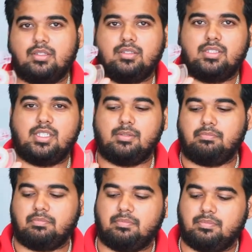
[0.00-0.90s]
Tape.
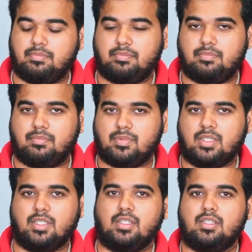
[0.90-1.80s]

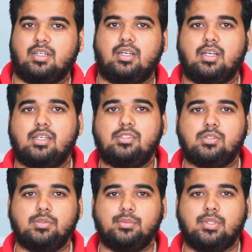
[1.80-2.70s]
Alright,
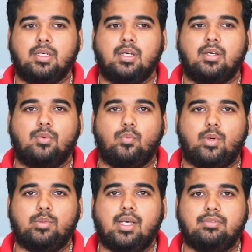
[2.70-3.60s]
so what
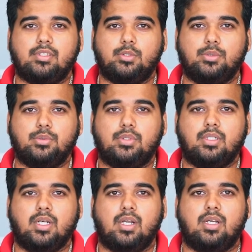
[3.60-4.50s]
we have to do,
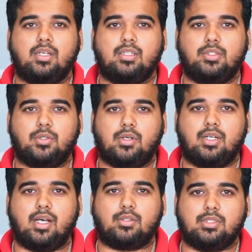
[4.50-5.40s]
you all
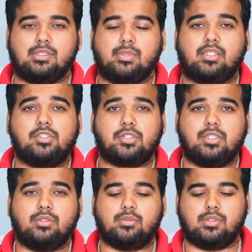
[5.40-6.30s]
are going to make 3
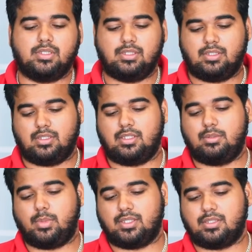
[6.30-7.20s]
holes in the
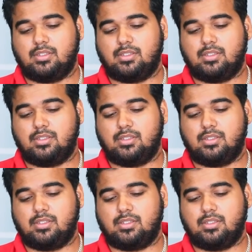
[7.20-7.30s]
bottle.